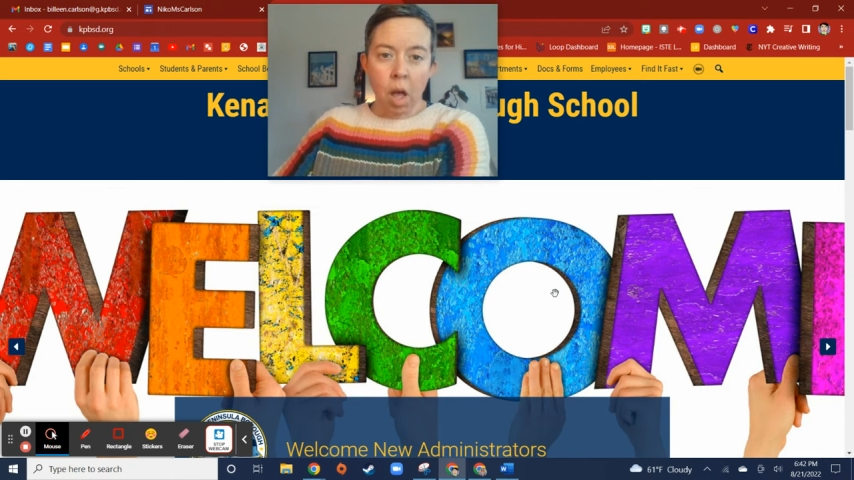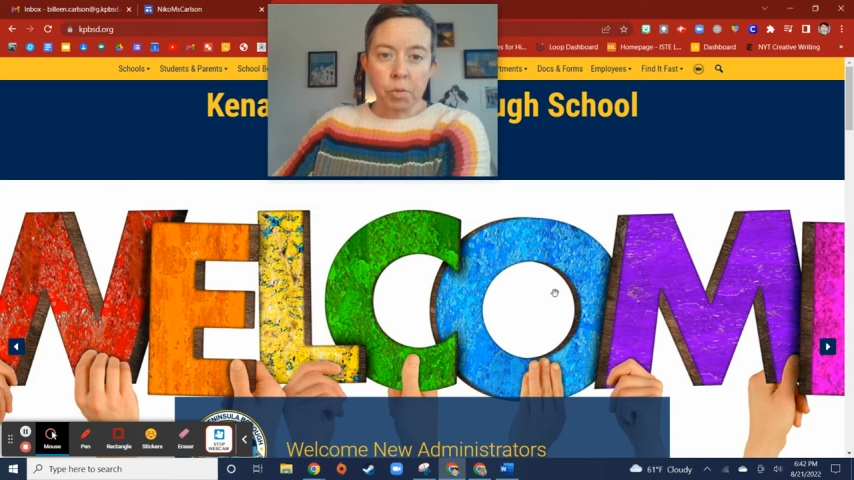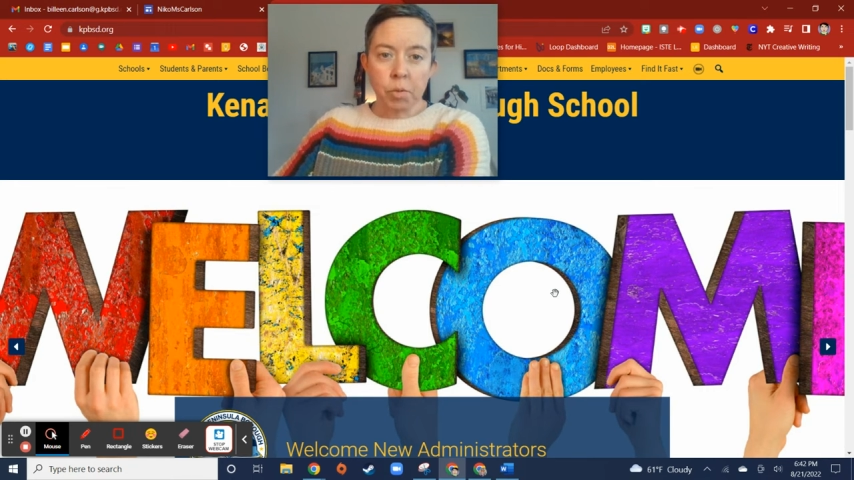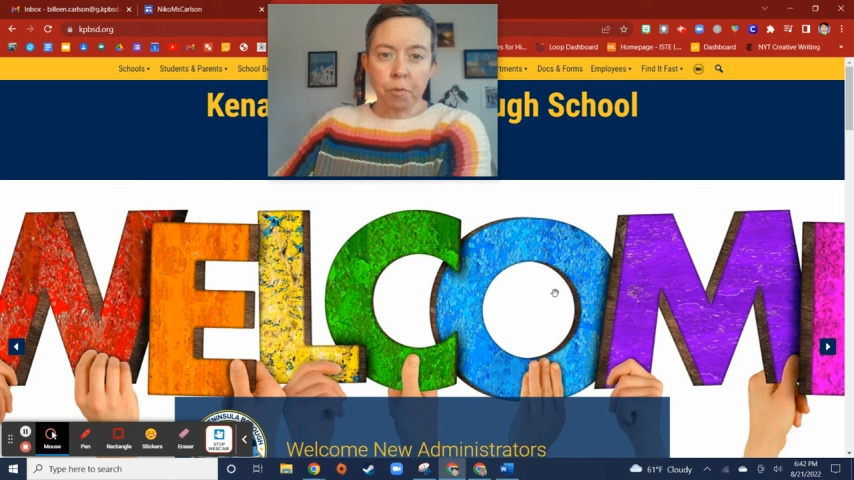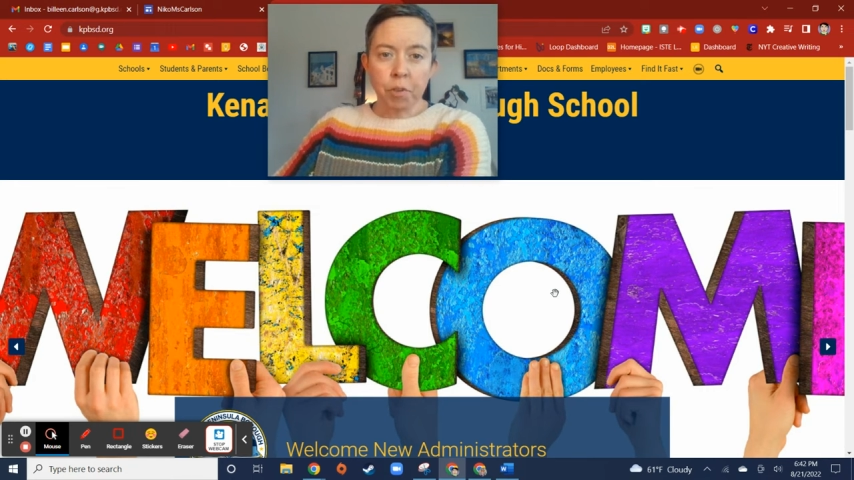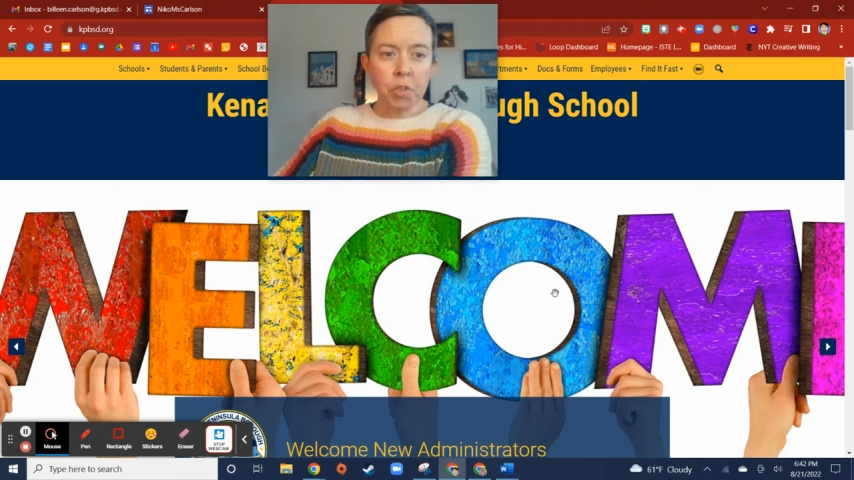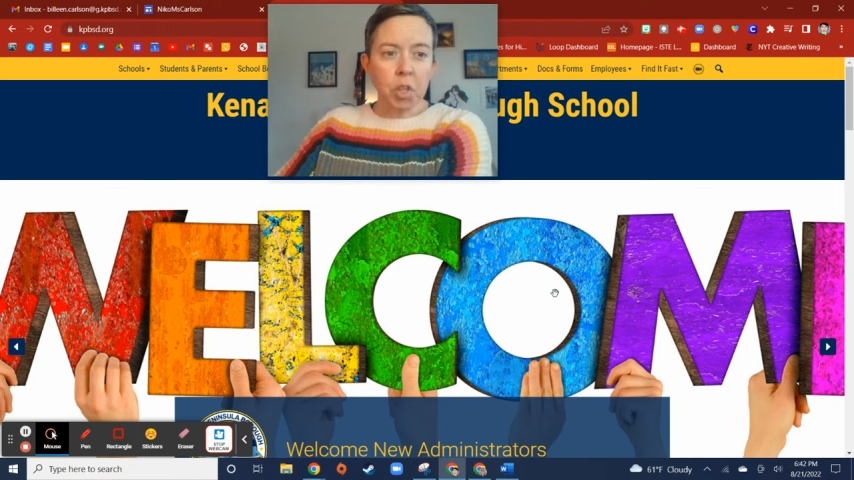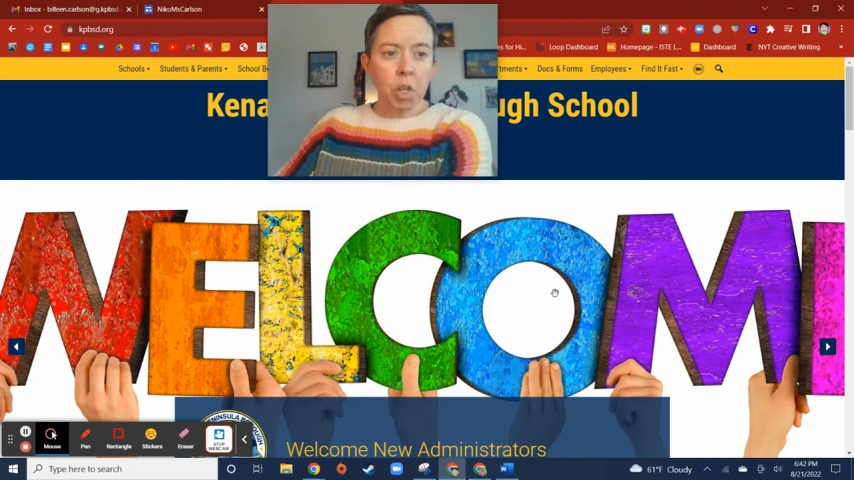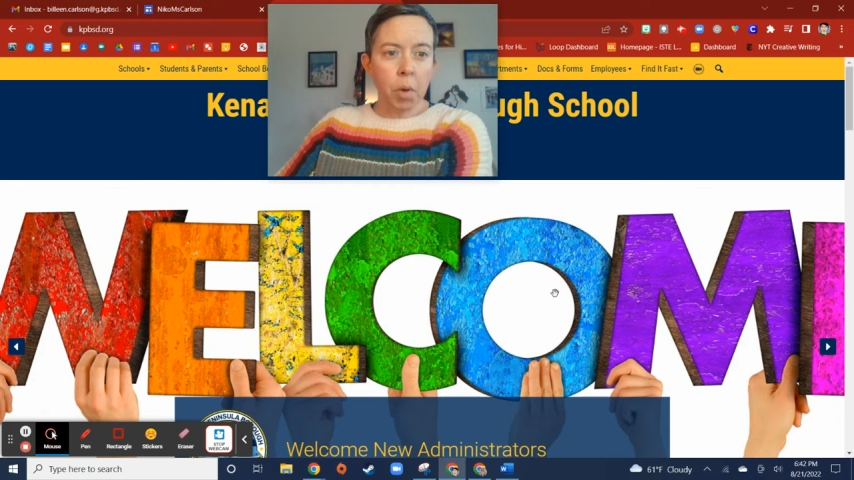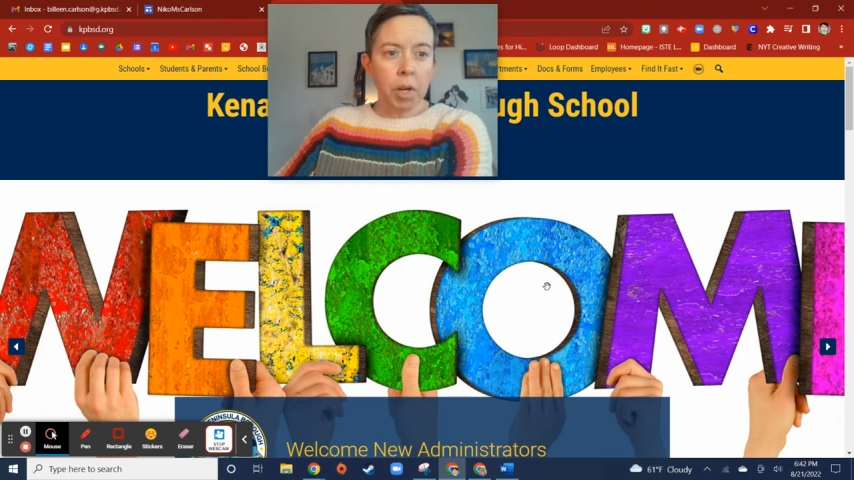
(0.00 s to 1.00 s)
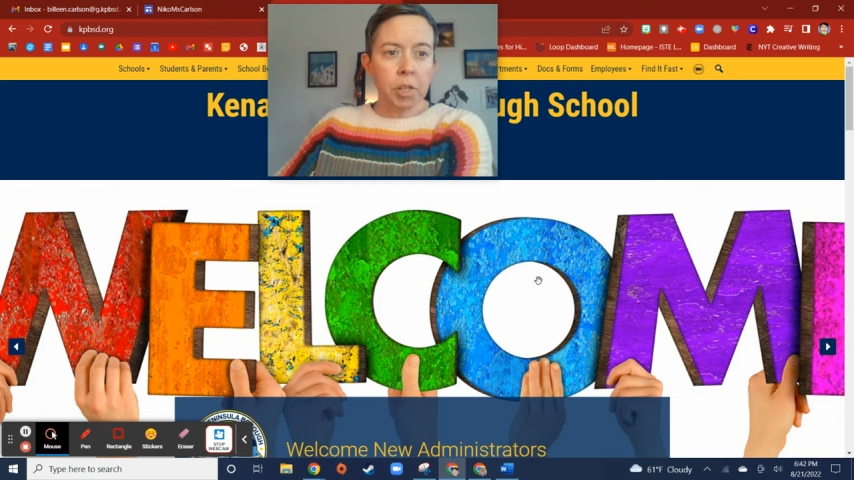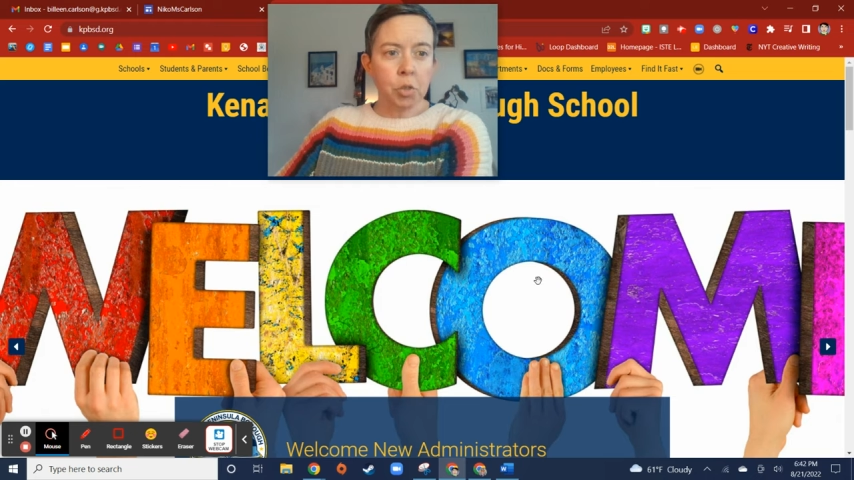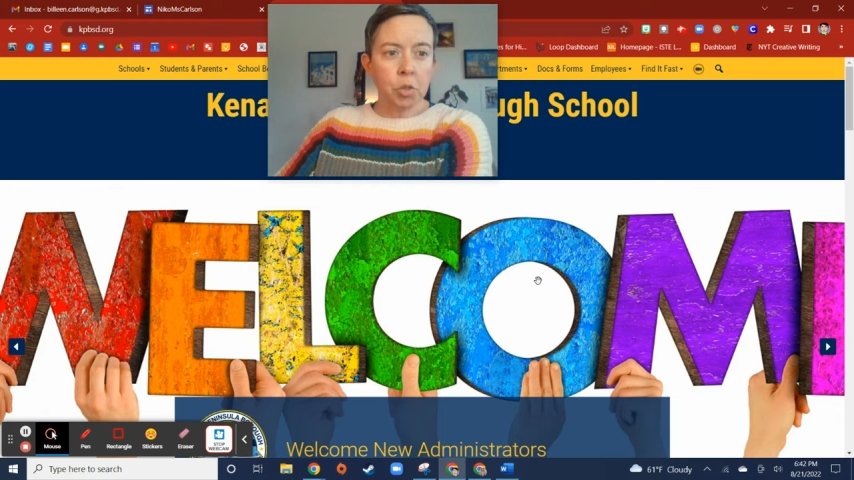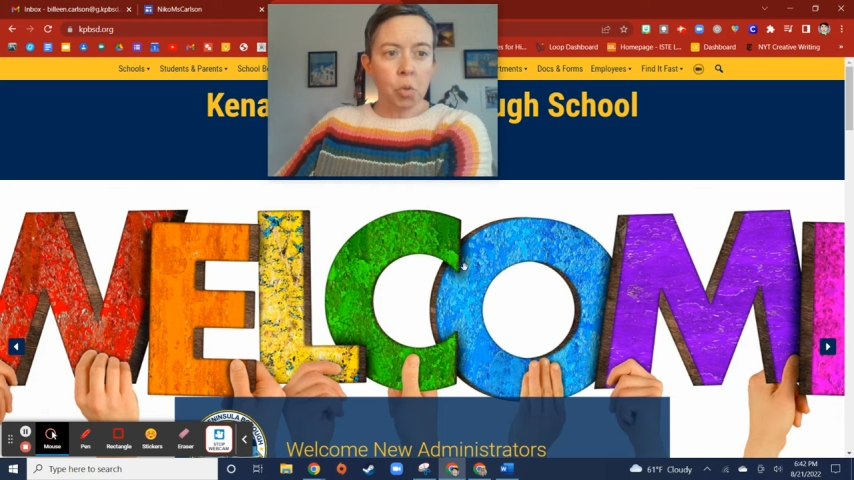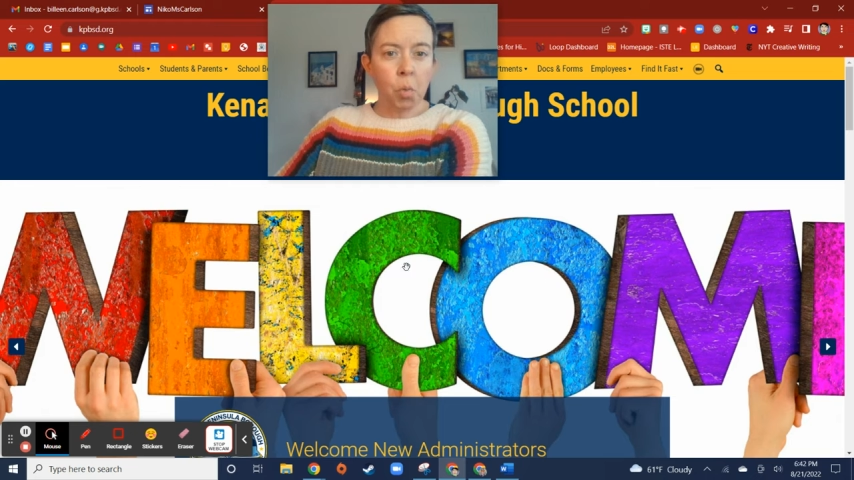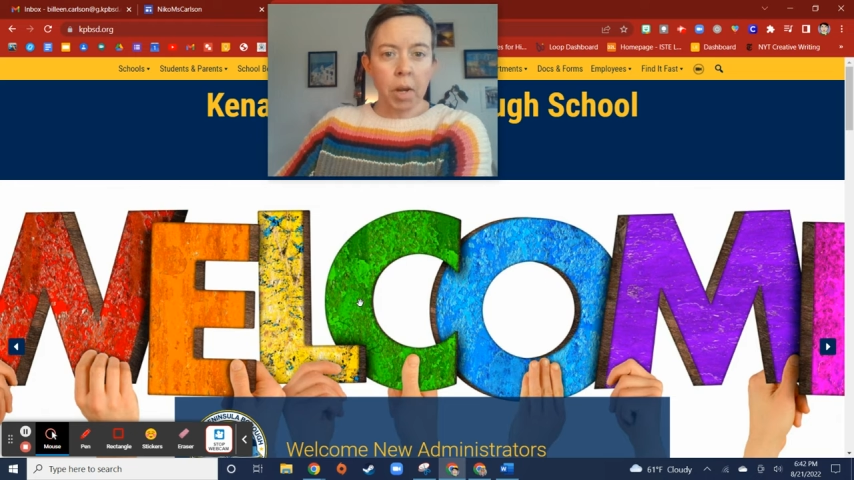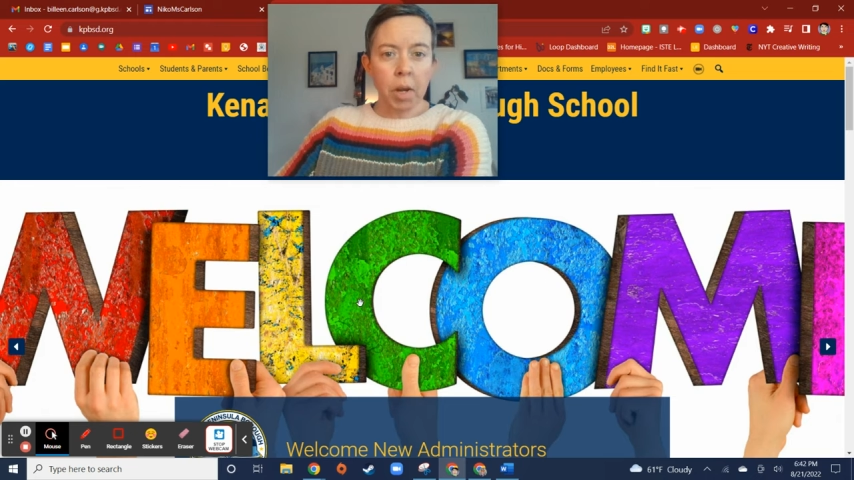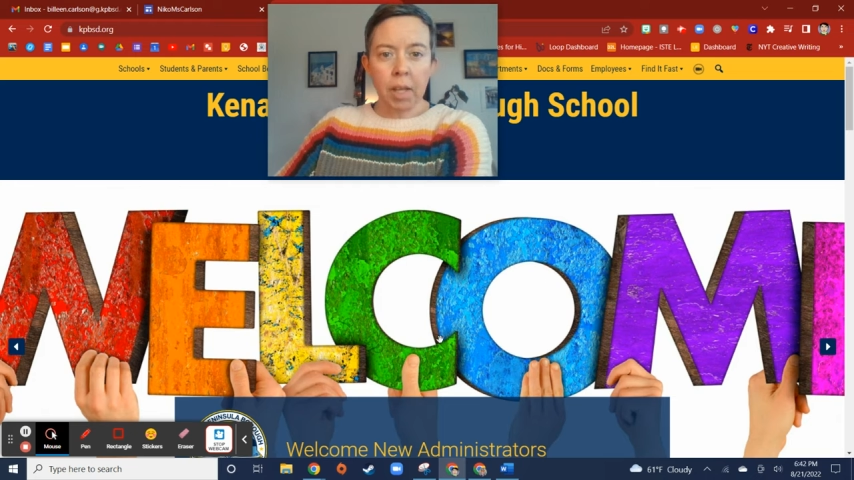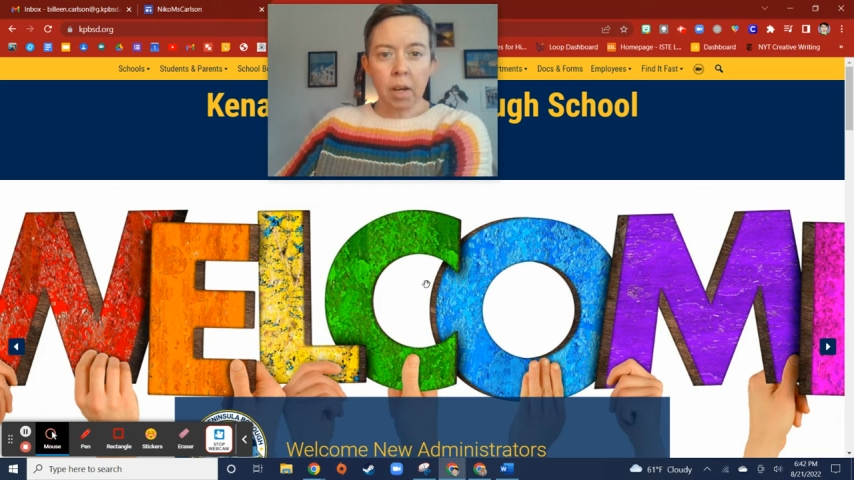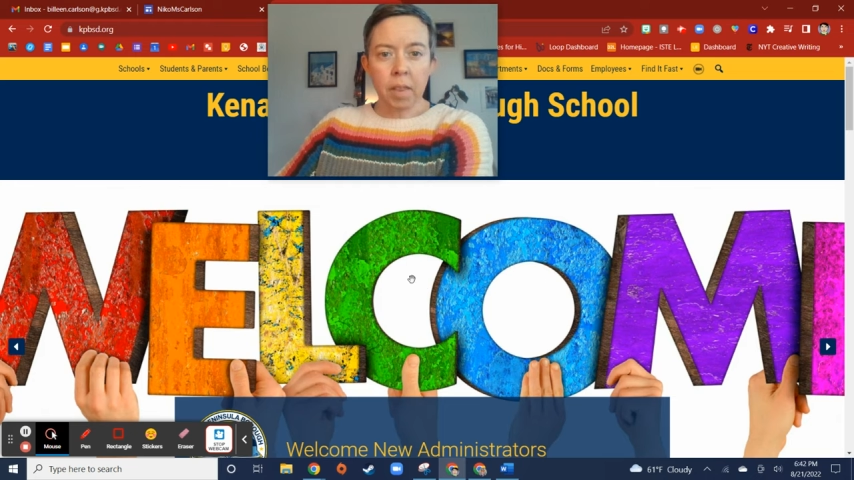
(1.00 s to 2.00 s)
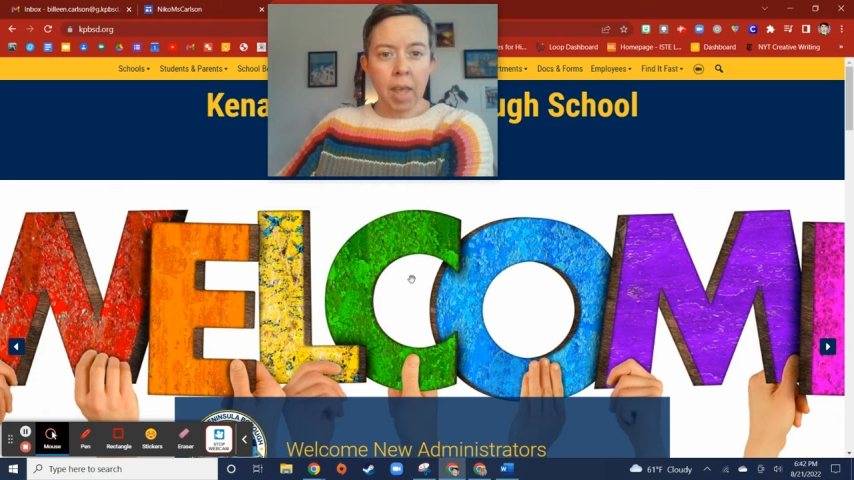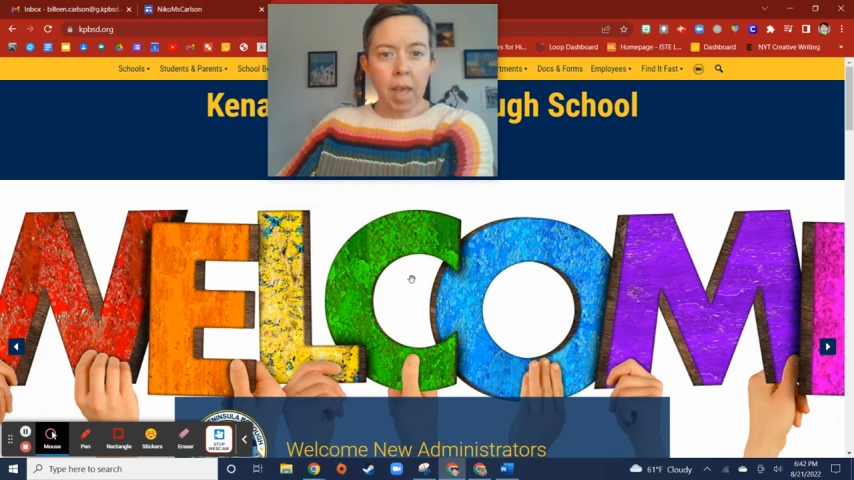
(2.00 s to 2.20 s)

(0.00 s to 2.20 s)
So the first thing you want to do is you want to get onto the